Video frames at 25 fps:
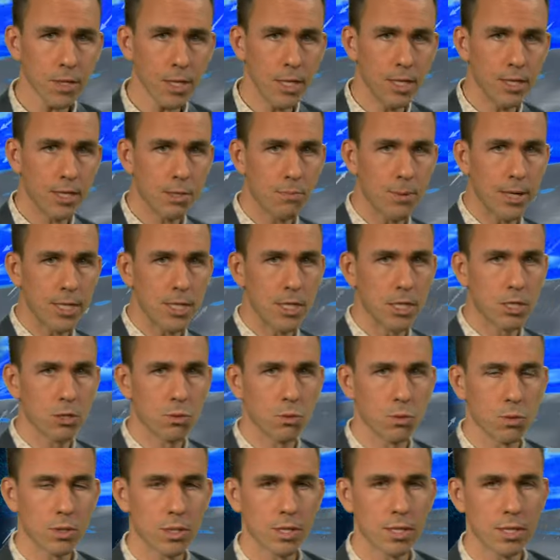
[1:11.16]
especially
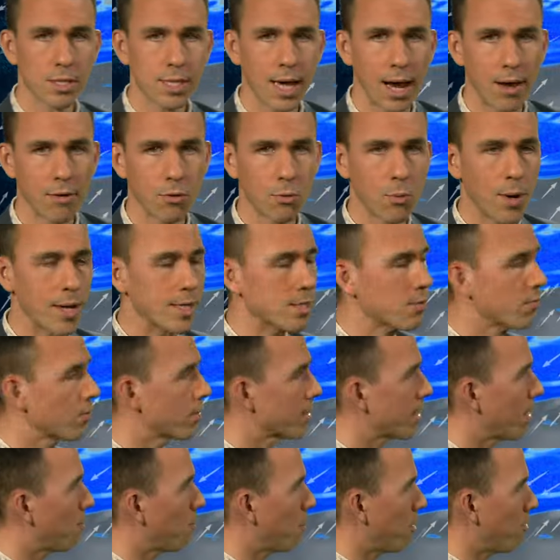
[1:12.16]
towards the southwest, for
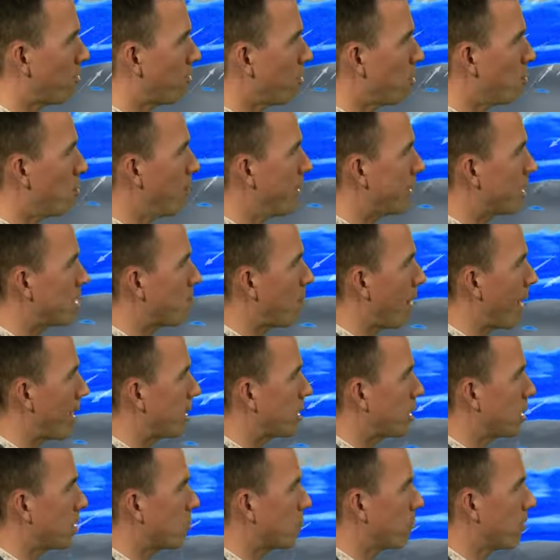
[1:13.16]
example, a few mist
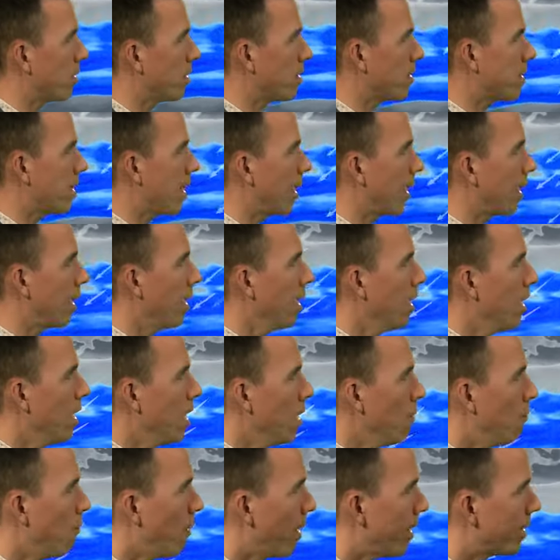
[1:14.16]
patches first thing,
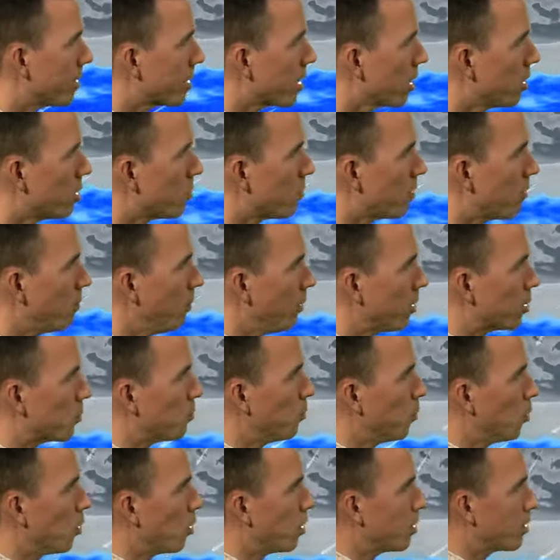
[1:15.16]
but it's going to be
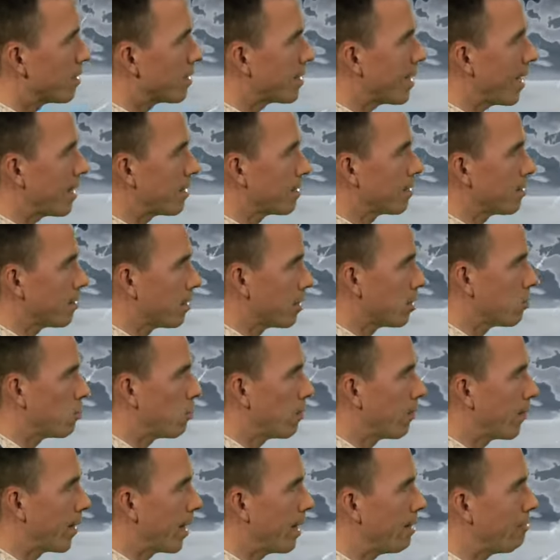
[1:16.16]
much more unsettled as
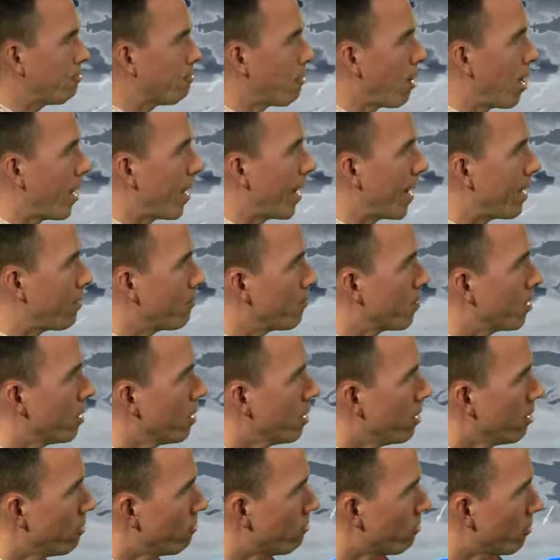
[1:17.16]
we begin Friday
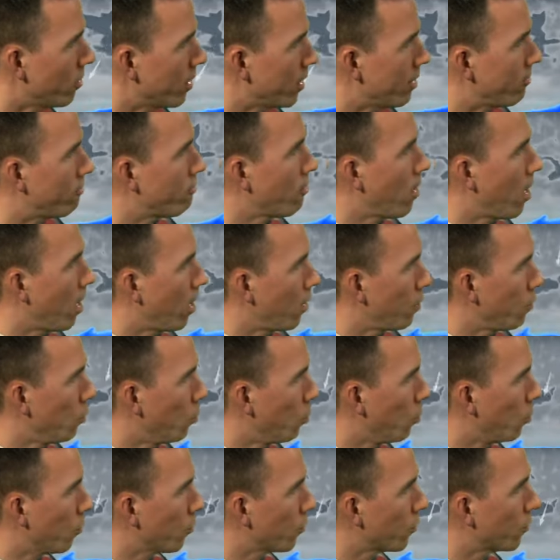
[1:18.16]
for the far
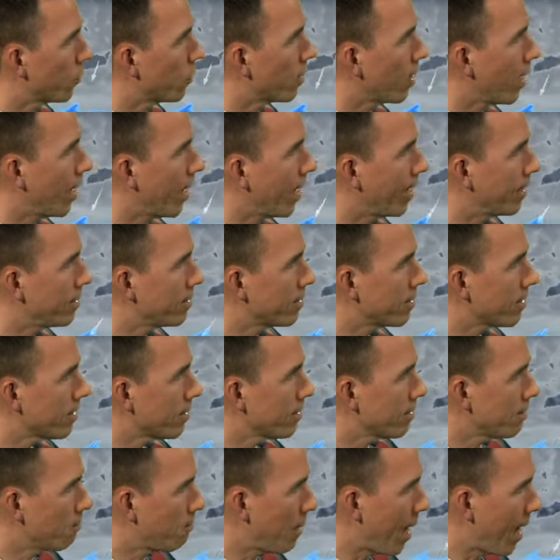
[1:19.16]
north, and
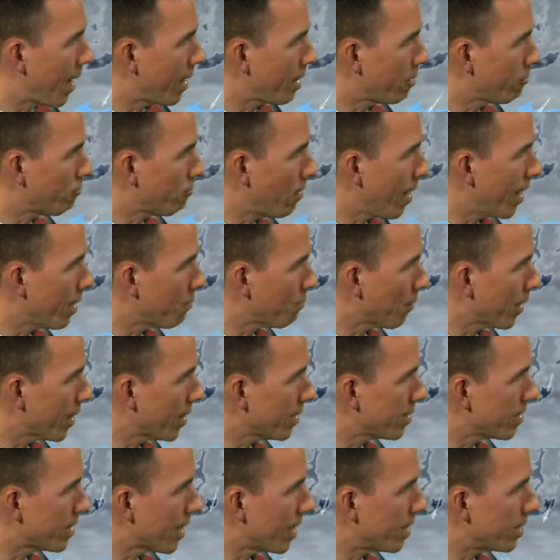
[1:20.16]
the band of rain by
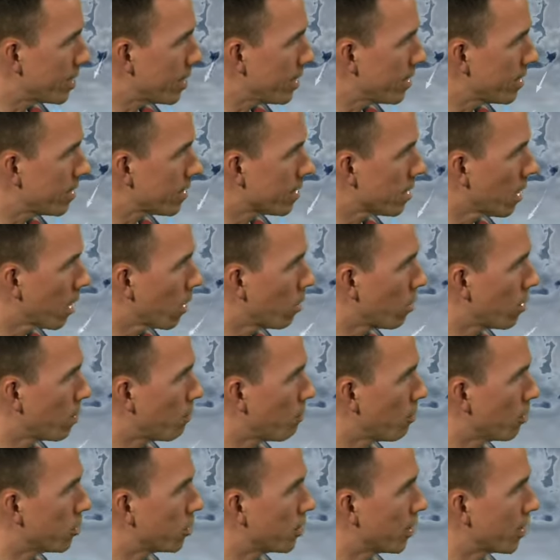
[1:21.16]
this stage is slowly
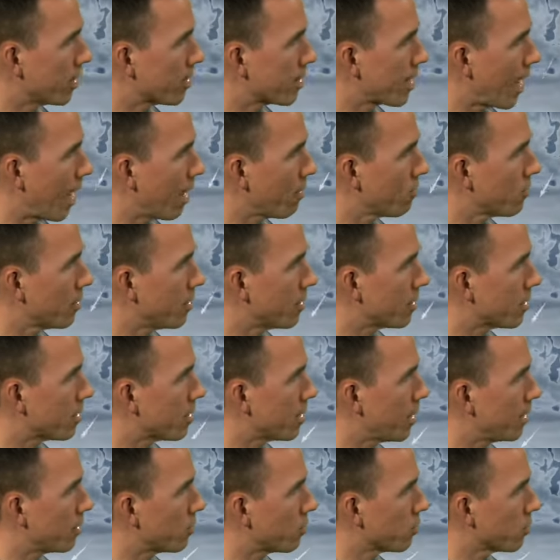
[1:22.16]
pushing south into
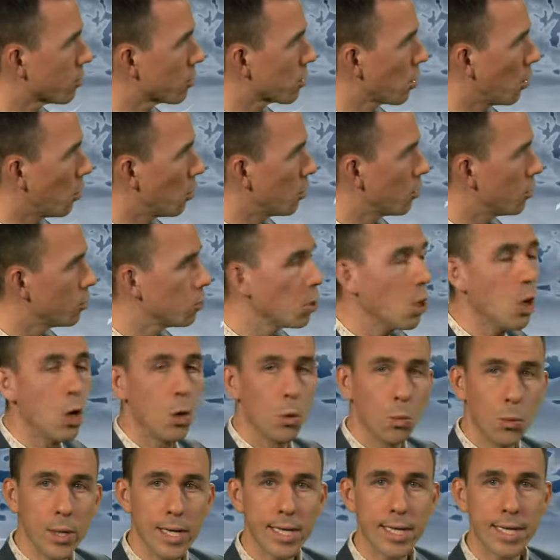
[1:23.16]
central Scotland,
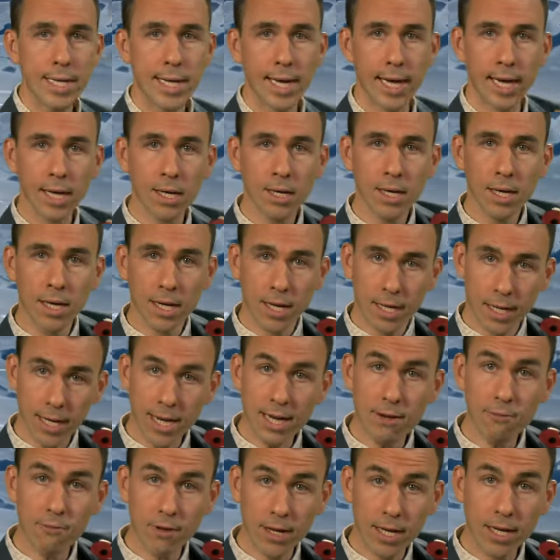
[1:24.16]
weakening,
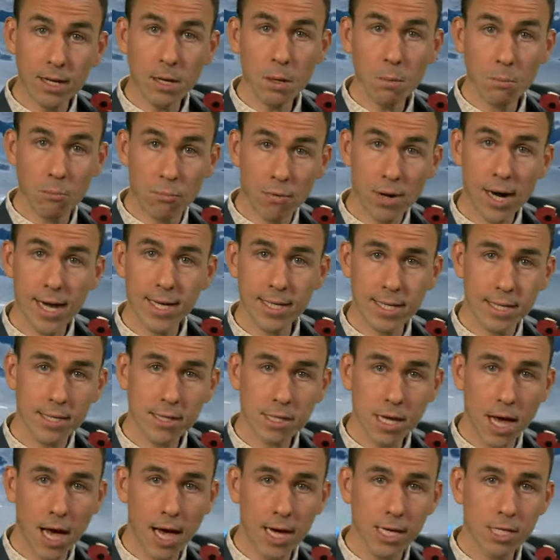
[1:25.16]
leaving brighter
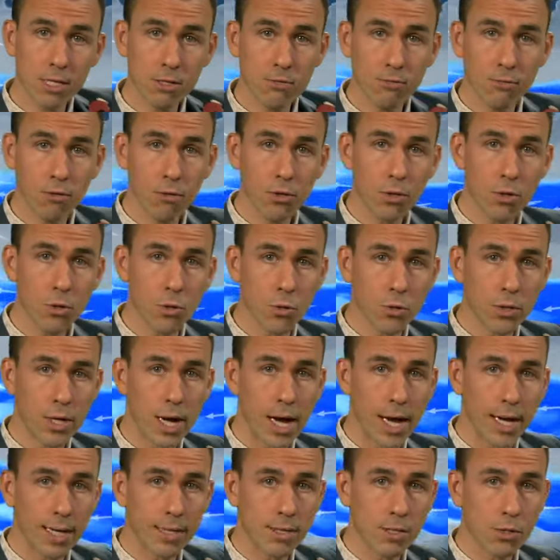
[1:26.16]
skies for the Northern
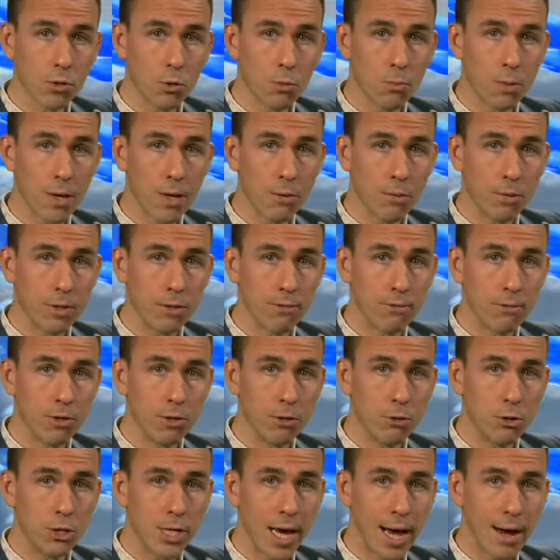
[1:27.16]
Isles, albeit with a
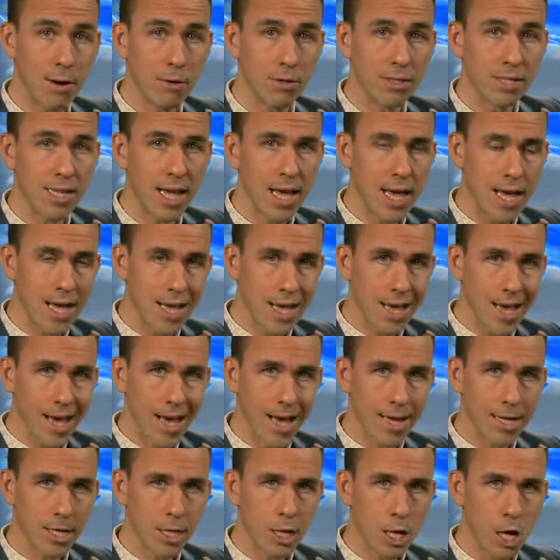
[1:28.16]
few showers
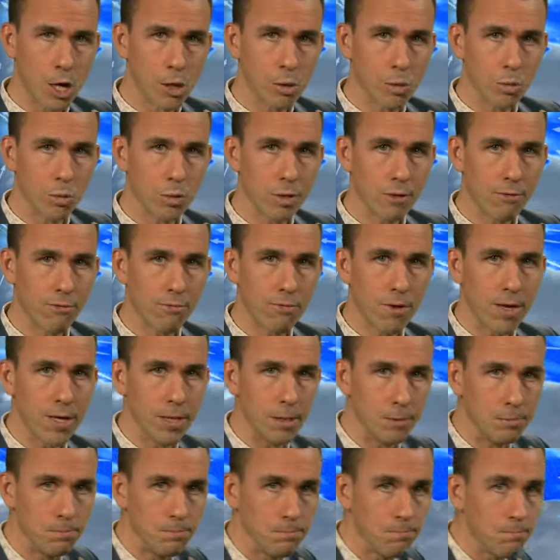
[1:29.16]
and a colder
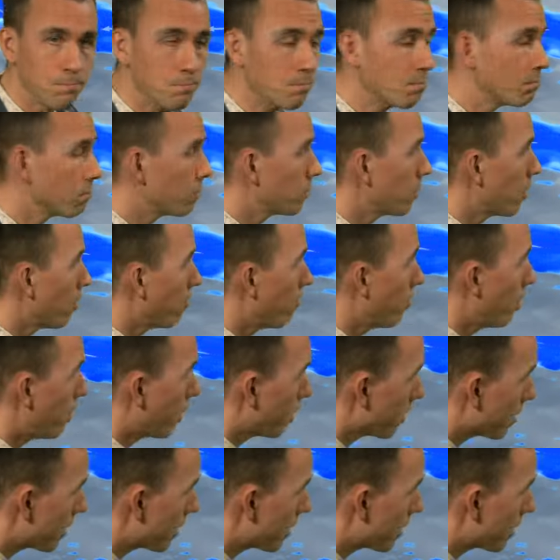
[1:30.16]
feel. Further